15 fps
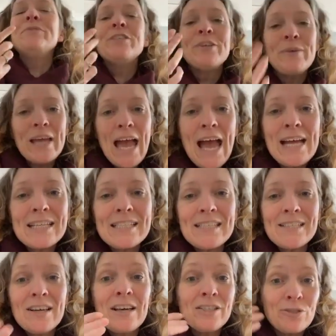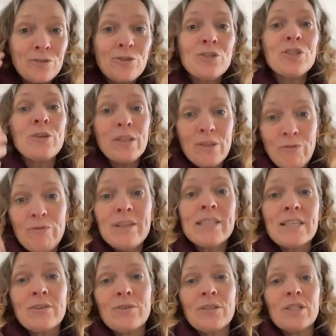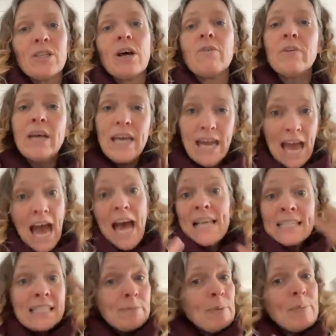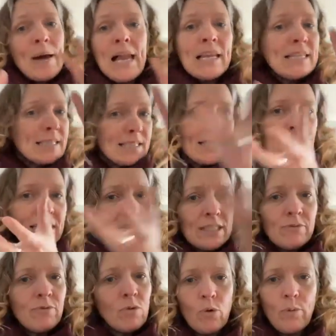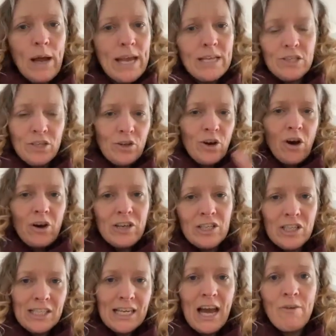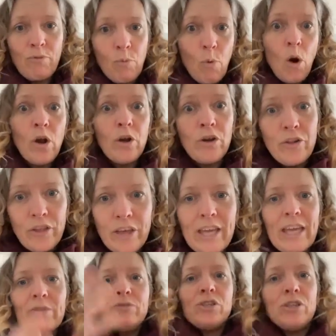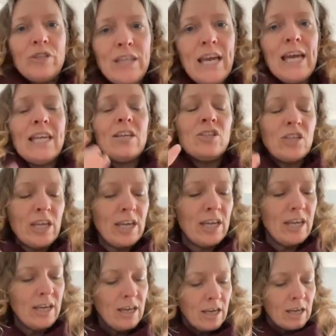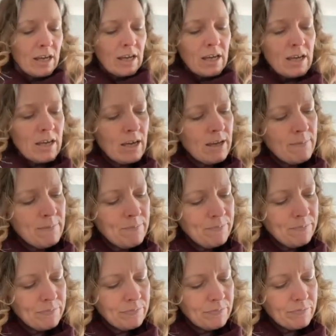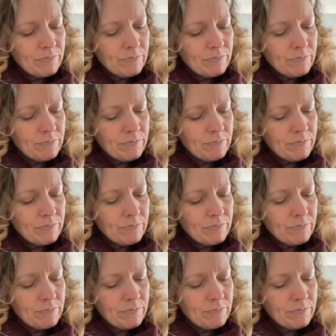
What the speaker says: doing exercise, you're not doing the physical stuff. It has to be balanced in these 4 ways. You can't just have one that gives you the energy. So